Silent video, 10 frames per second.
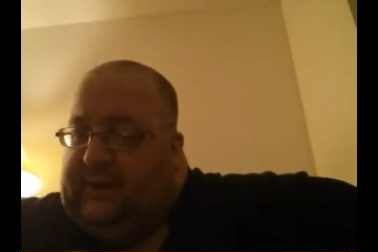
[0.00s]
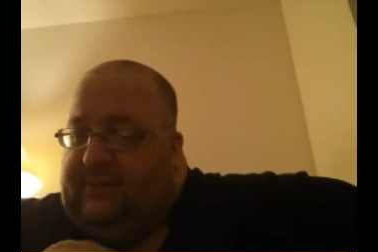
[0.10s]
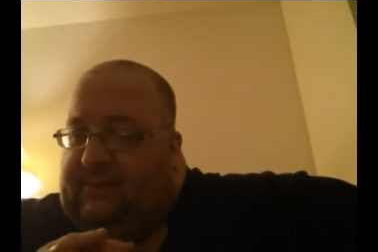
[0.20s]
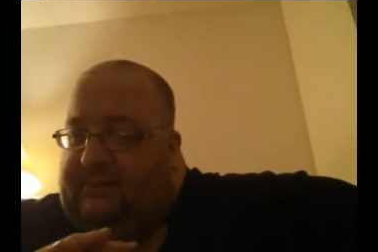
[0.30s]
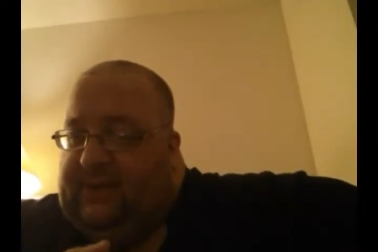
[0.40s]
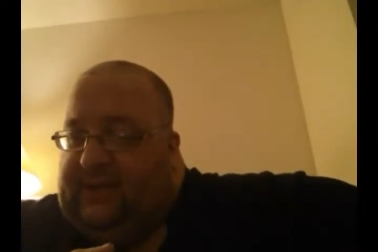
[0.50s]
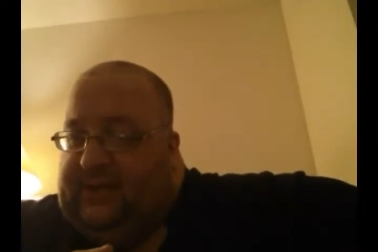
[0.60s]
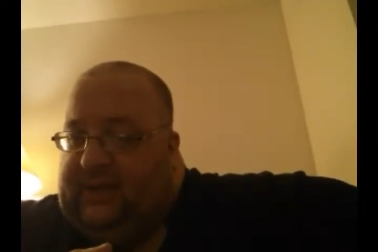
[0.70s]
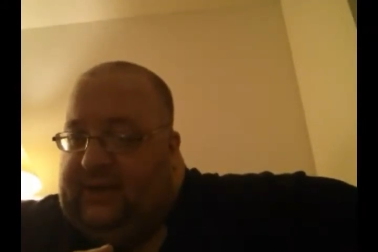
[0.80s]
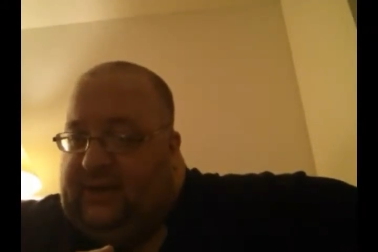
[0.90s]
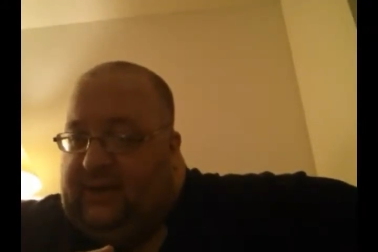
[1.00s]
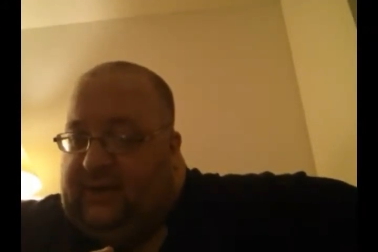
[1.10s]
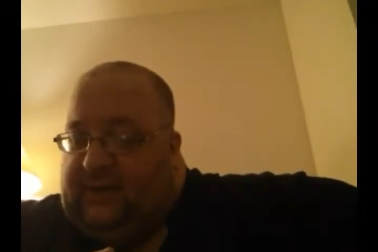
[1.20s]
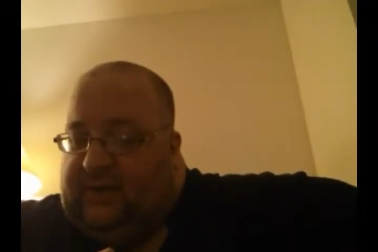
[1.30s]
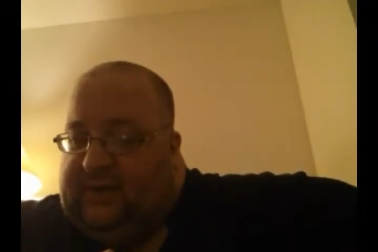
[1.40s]
WWE
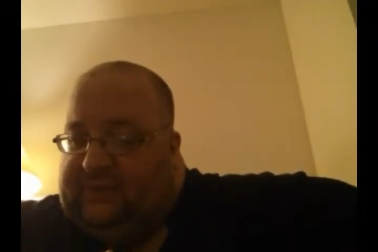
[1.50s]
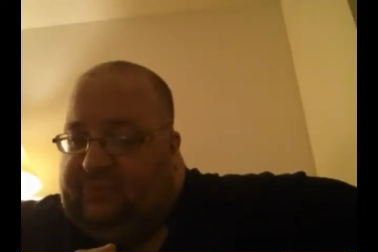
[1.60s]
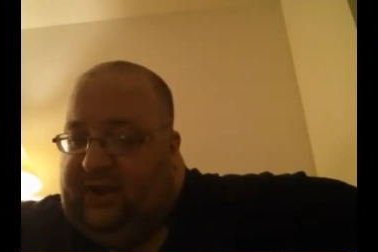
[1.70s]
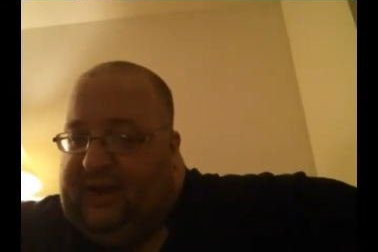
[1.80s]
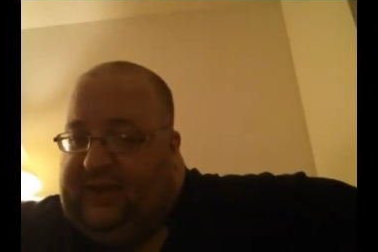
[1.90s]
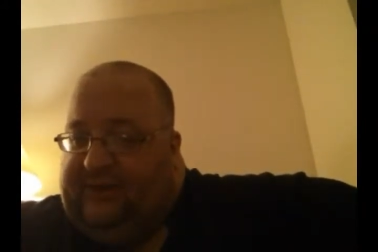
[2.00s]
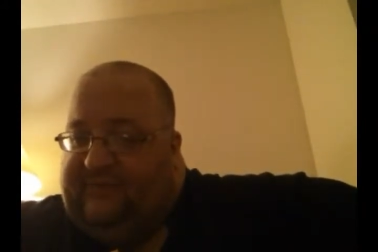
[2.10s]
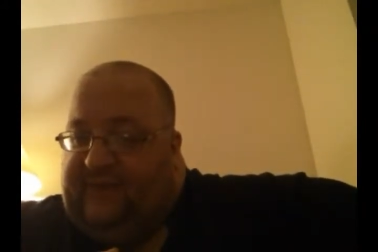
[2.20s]
uh, has planned an